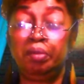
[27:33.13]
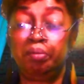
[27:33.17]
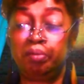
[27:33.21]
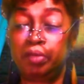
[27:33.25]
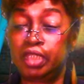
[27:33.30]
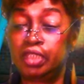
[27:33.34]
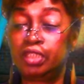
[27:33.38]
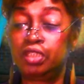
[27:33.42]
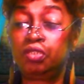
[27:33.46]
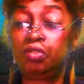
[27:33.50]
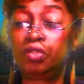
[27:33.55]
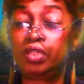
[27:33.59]

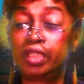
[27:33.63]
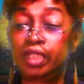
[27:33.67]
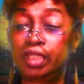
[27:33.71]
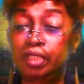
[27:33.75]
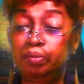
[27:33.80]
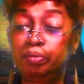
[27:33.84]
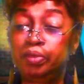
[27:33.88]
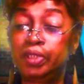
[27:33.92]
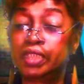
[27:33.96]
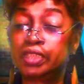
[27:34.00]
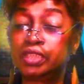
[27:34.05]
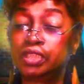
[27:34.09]
May the Lord add a
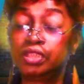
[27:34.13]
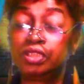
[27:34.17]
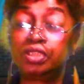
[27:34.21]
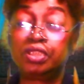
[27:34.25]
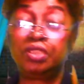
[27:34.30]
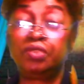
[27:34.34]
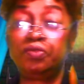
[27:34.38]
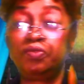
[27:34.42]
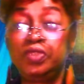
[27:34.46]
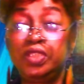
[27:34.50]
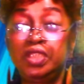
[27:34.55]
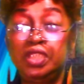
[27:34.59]
blessing to
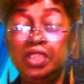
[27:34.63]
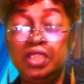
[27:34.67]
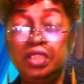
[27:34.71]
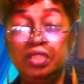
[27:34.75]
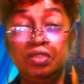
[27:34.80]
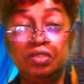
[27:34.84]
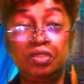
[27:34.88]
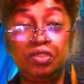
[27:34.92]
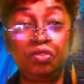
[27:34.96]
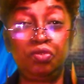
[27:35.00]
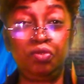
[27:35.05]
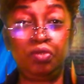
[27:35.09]
the reading
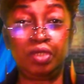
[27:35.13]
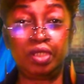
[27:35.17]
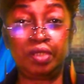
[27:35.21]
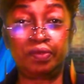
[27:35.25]
you're doing.